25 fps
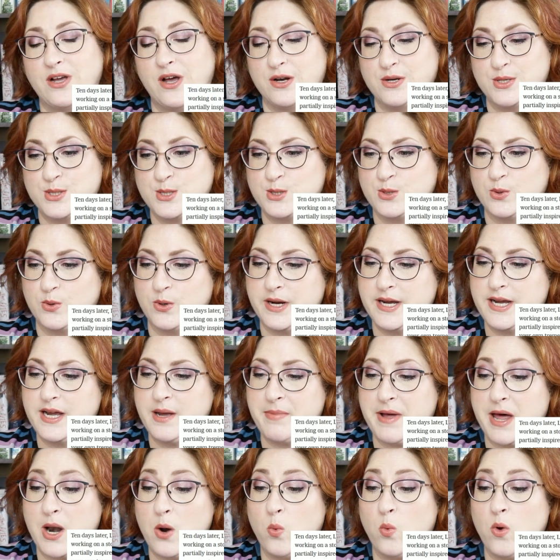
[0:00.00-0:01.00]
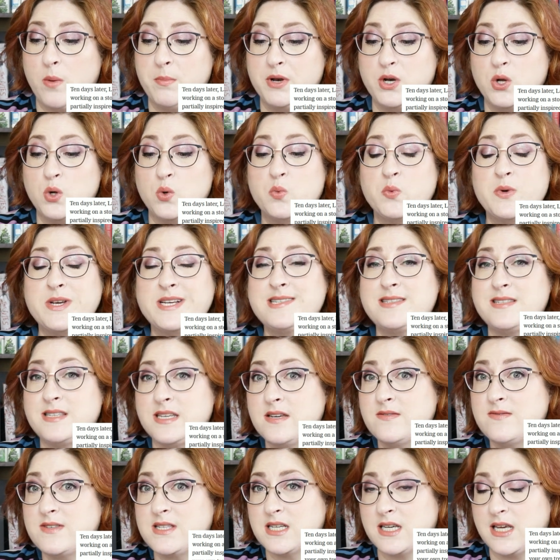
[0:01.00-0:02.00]
on a story about a woman who
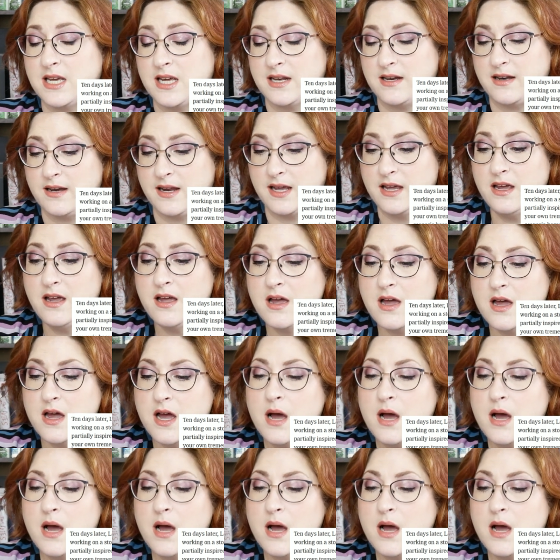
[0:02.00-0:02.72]
receives a kidney,